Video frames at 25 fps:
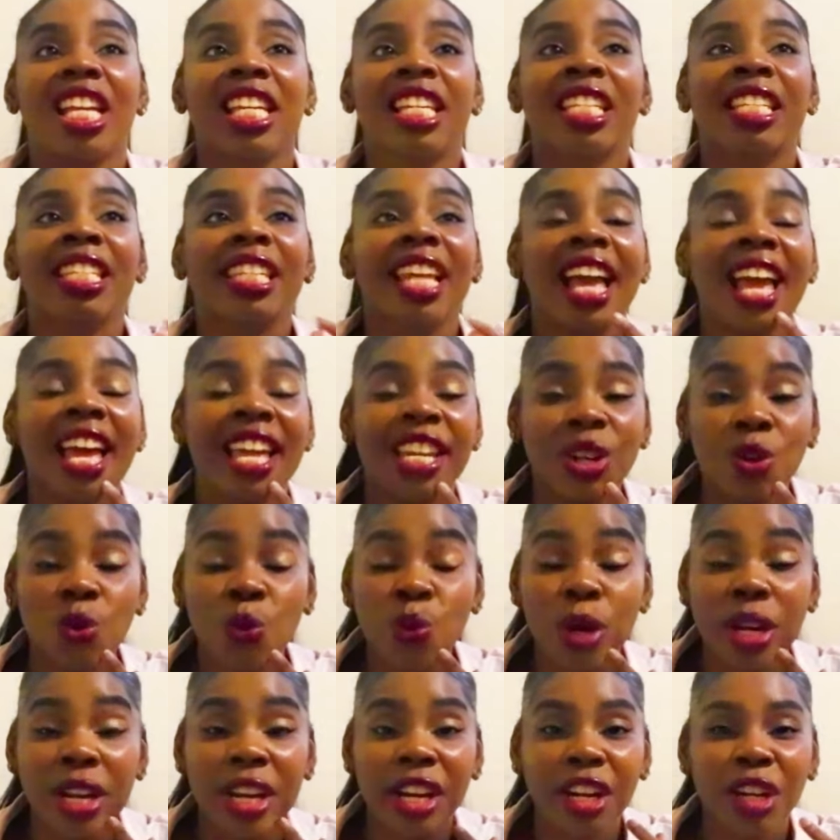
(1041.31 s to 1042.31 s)
is
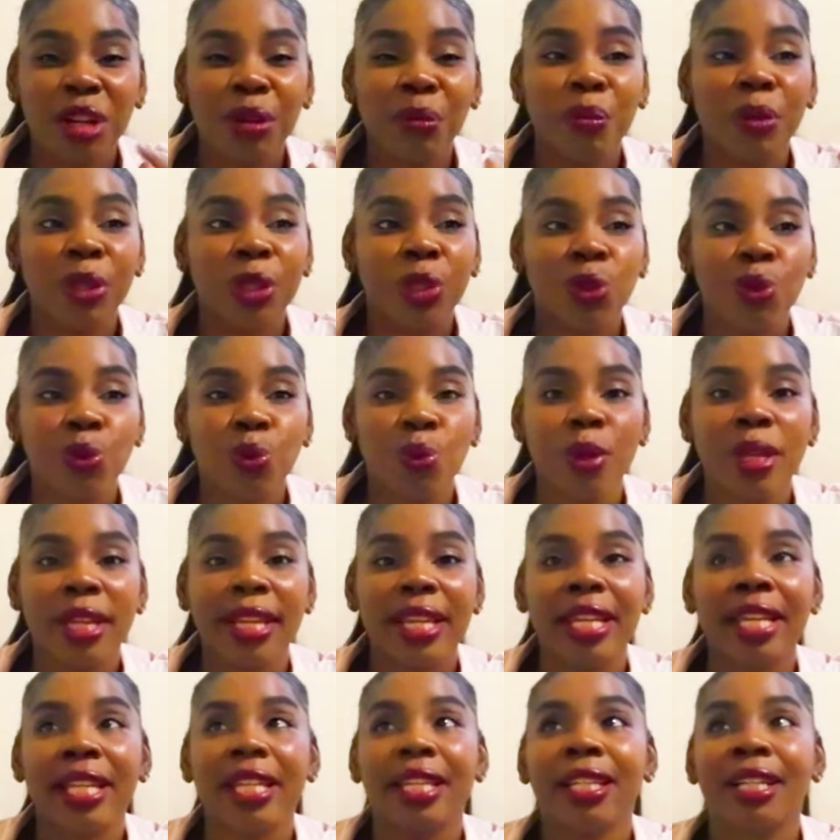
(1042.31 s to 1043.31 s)
anywhere
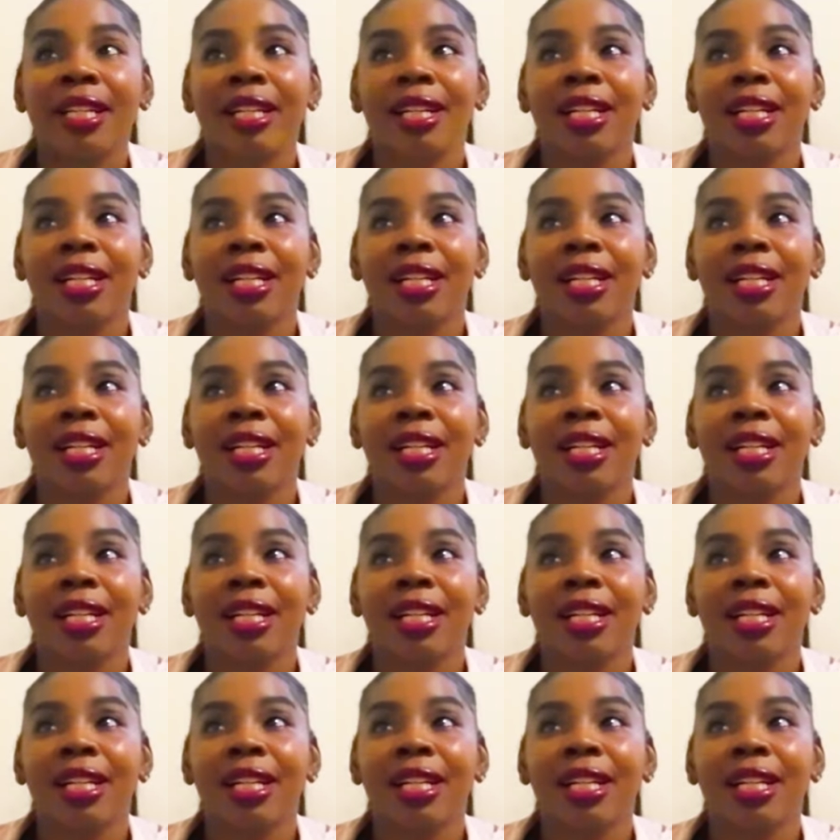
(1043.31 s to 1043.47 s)
between